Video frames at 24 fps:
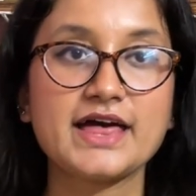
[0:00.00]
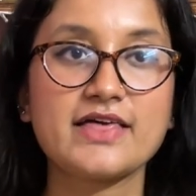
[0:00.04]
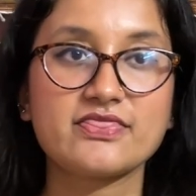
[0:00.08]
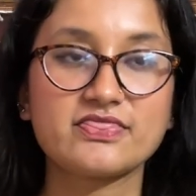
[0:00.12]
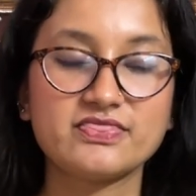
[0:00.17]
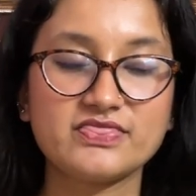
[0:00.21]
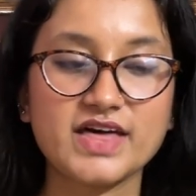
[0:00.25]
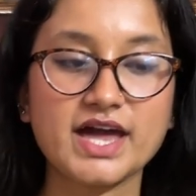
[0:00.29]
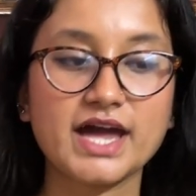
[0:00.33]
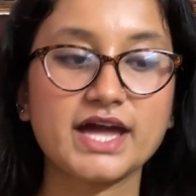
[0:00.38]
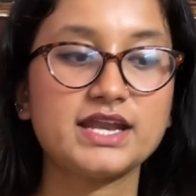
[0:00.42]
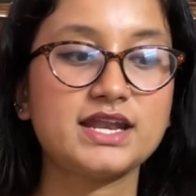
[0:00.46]

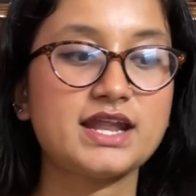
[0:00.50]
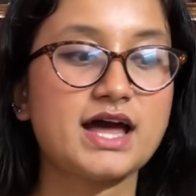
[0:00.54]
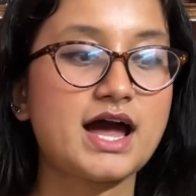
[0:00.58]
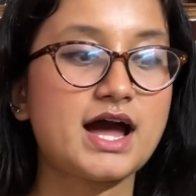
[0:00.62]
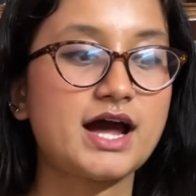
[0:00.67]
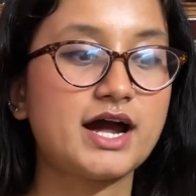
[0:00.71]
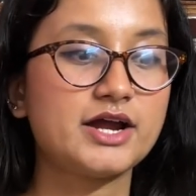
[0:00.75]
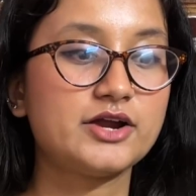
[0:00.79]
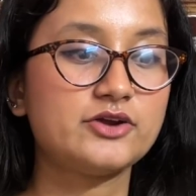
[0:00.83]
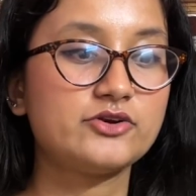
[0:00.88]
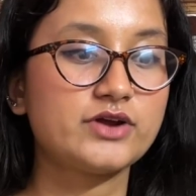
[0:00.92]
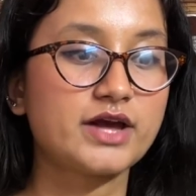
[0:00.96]
Then
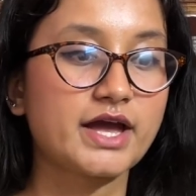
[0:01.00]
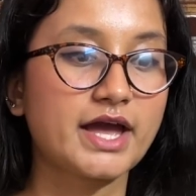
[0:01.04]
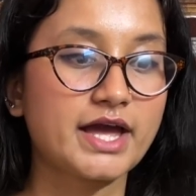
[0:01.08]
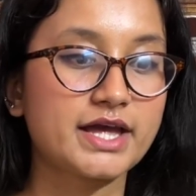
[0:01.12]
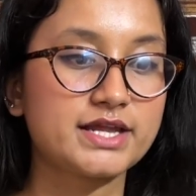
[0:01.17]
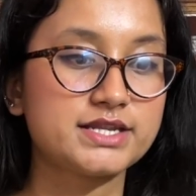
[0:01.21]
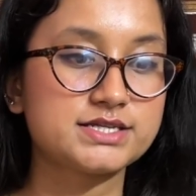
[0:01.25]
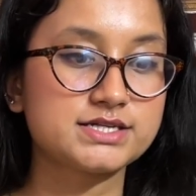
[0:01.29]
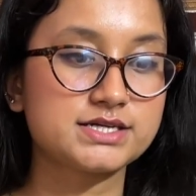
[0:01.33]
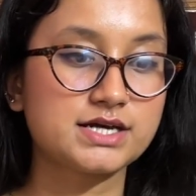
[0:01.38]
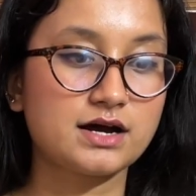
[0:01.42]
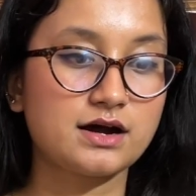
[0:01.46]
I
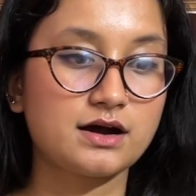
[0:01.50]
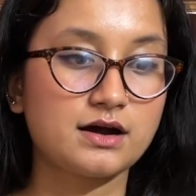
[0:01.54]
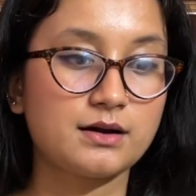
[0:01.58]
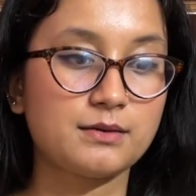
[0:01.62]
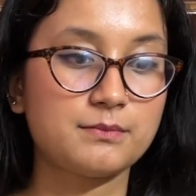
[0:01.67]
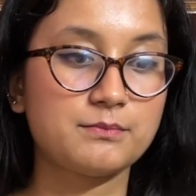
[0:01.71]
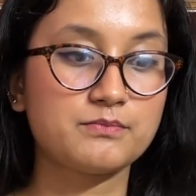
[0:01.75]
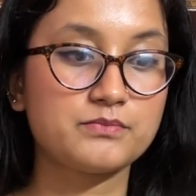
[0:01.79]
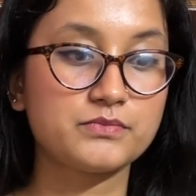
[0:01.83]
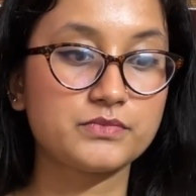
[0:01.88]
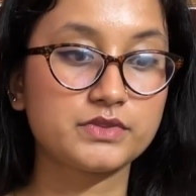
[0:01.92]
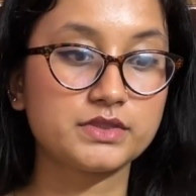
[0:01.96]
read
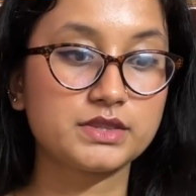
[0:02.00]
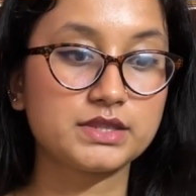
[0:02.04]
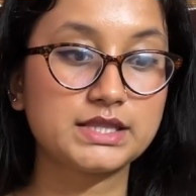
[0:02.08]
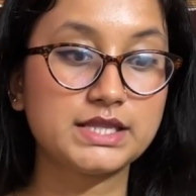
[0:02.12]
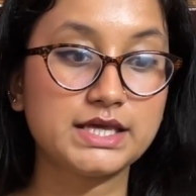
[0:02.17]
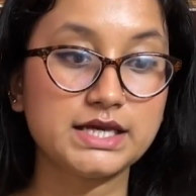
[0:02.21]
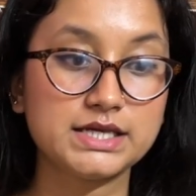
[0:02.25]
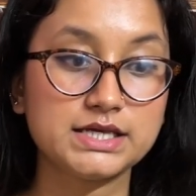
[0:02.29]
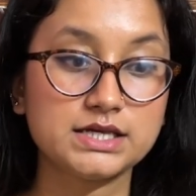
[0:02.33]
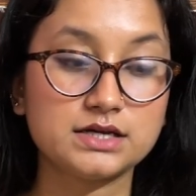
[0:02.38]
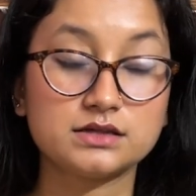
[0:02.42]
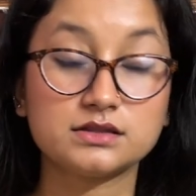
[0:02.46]

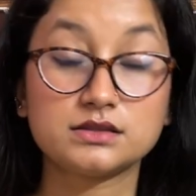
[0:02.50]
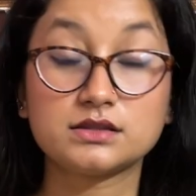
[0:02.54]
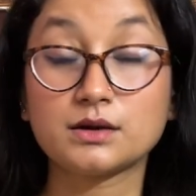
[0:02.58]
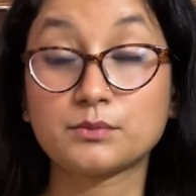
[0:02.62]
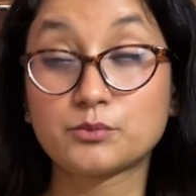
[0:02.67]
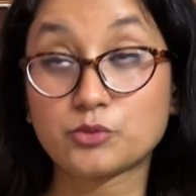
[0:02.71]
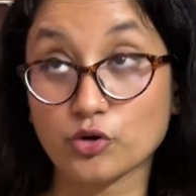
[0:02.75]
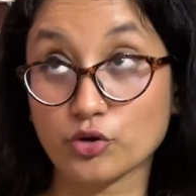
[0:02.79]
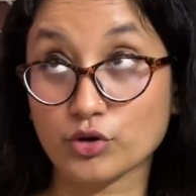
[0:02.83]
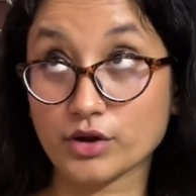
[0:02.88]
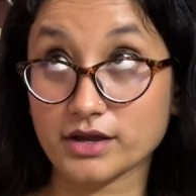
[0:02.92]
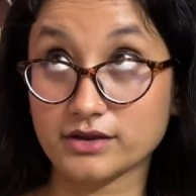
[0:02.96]
the
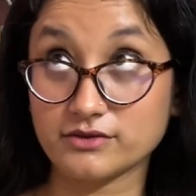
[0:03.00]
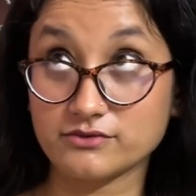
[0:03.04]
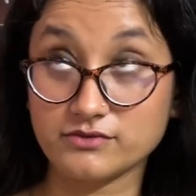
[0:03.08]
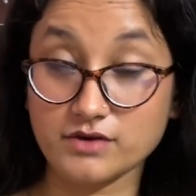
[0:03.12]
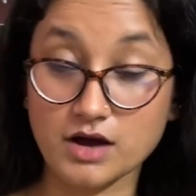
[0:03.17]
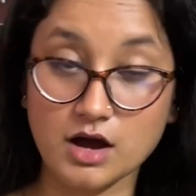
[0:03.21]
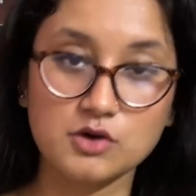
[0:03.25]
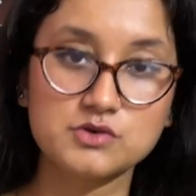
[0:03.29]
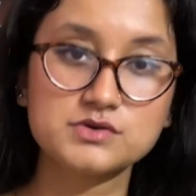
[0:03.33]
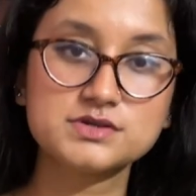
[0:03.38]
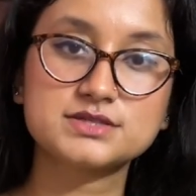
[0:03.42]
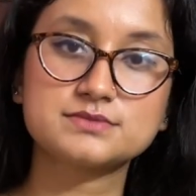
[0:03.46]
Broken
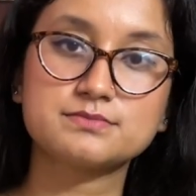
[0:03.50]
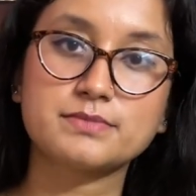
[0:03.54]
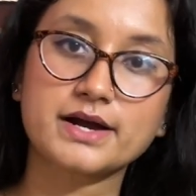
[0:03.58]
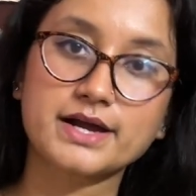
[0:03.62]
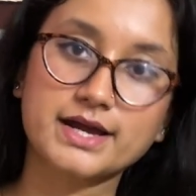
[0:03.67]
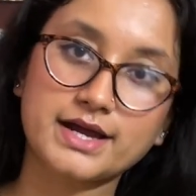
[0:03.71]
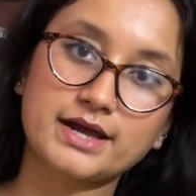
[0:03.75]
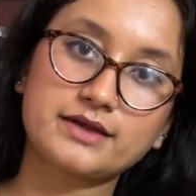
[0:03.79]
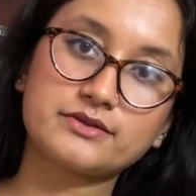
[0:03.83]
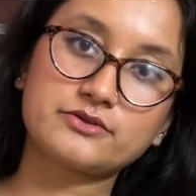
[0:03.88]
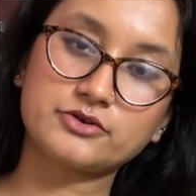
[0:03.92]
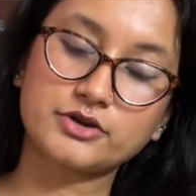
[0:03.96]
Vows by
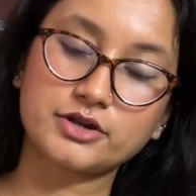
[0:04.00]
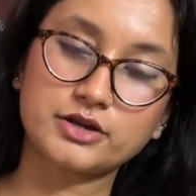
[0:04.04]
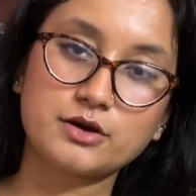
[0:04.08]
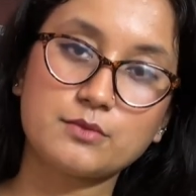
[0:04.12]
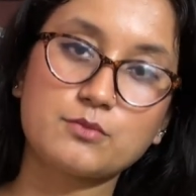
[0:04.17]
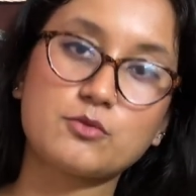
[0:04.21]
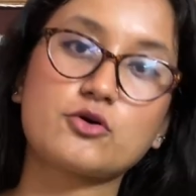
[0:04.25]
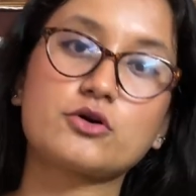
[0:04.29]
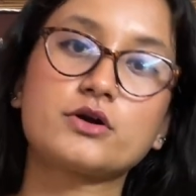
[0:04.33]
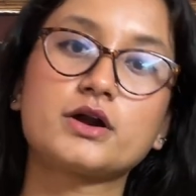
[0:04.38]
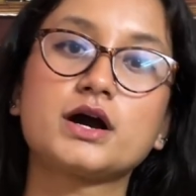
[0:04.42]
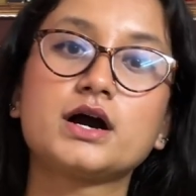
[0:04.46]
Katharina
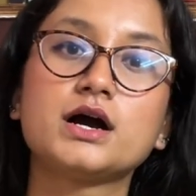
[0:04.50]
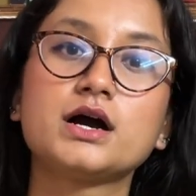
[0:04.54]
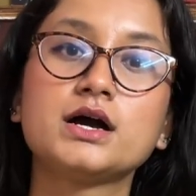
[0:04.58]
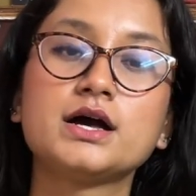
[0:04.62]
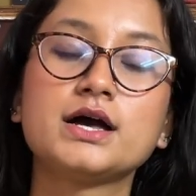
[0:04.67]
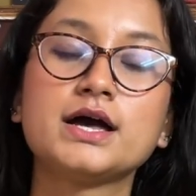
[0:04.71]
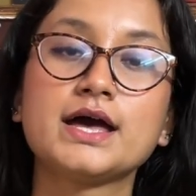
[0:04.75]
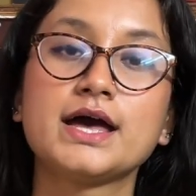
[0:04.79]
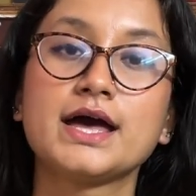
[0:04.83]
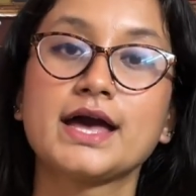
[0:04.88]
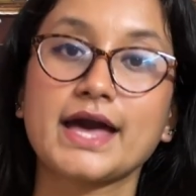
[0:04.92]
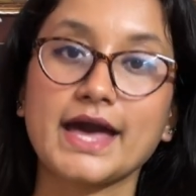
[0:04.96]
Mora,
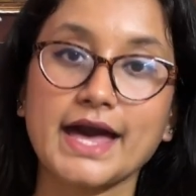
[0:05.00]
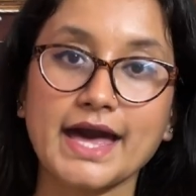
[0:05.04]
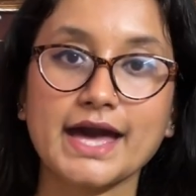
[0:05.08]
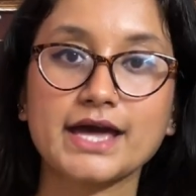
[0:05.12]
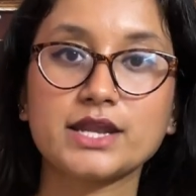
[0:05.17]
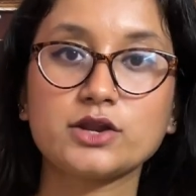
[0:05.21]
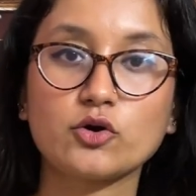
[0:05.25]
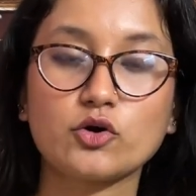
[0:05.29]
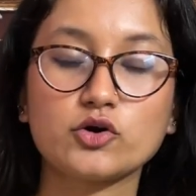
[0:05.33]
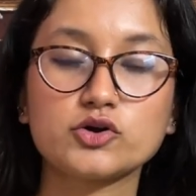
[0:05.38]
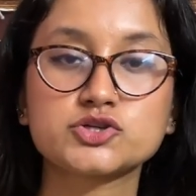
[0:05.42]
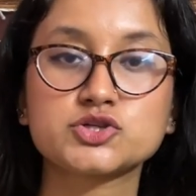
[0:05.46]

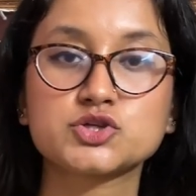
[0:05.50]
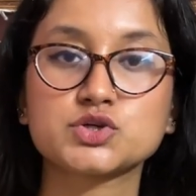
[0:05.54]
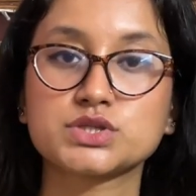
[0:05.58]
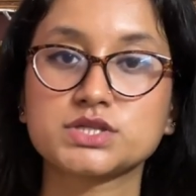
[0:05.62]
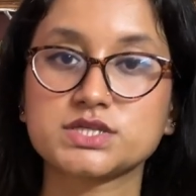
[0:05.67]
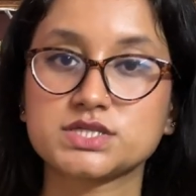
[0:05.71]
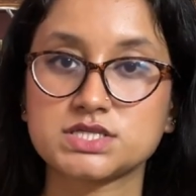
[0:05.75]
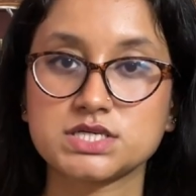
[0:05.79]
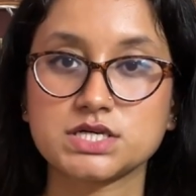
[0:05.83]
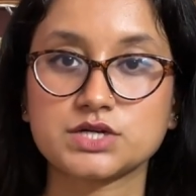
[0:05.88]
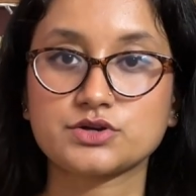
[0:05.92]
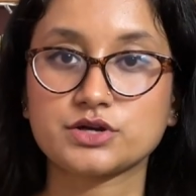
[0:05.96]
and also The
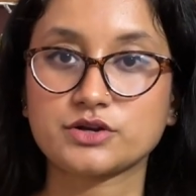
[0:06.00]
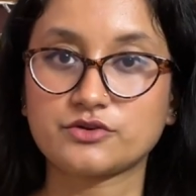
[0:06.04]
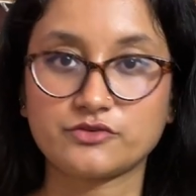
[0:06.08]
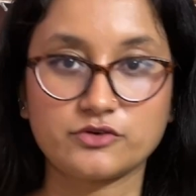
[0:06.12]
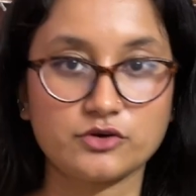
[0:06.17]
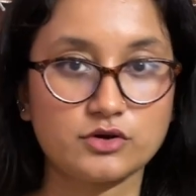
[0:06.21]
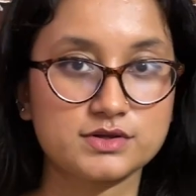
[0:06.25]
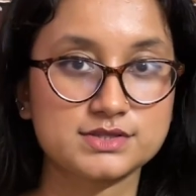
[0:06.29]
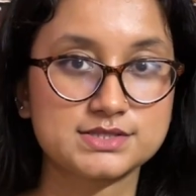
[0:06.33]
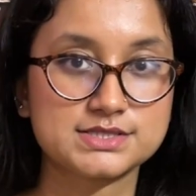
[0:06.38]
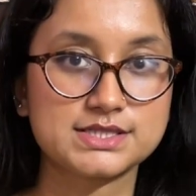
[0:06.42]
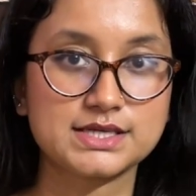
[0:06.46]
Secret
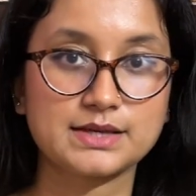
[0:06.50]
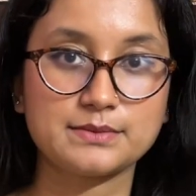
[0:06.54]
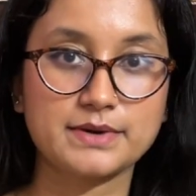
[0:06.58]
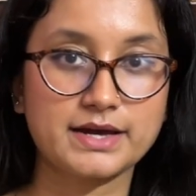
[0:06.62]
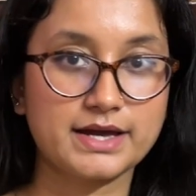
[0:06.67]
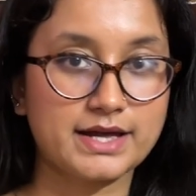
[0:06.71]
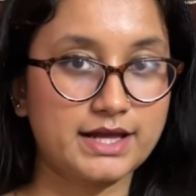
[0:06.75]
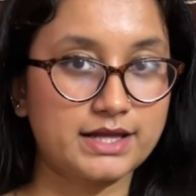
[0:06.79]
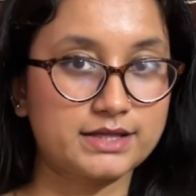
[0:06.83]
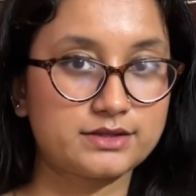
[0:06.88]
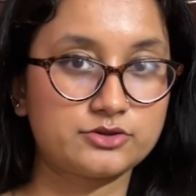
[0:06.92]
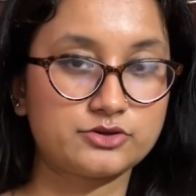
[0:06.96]
Fiancé by
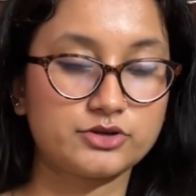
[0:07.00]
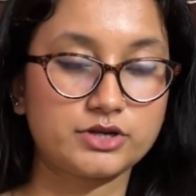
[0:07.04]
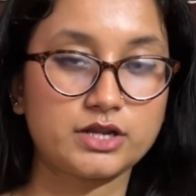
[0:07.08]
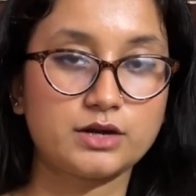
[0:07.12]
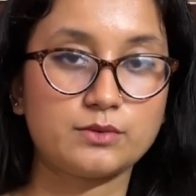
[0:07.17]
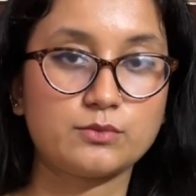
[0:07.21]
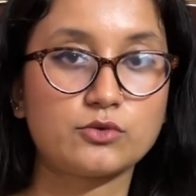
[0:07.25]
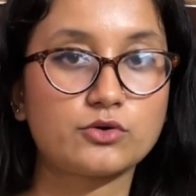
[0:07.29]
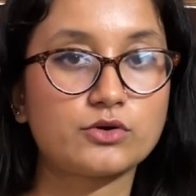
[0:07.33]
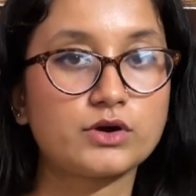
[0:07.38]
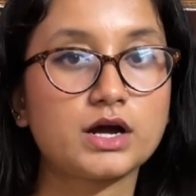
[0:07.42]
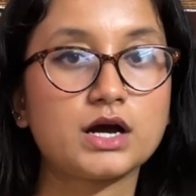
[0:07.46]
Katharina
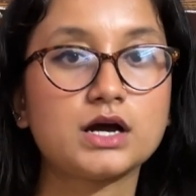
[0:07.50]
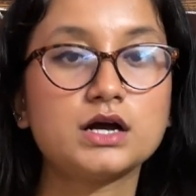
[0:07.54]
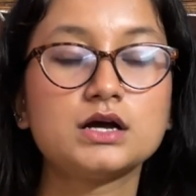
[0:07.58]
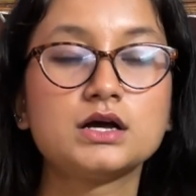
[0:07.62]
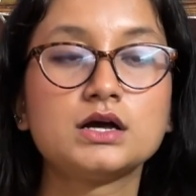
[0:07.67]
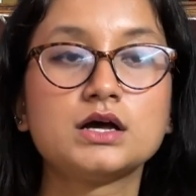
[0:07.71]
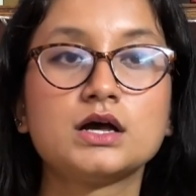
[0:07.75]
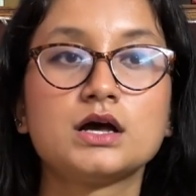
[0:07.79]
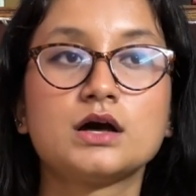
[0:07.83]
Mora.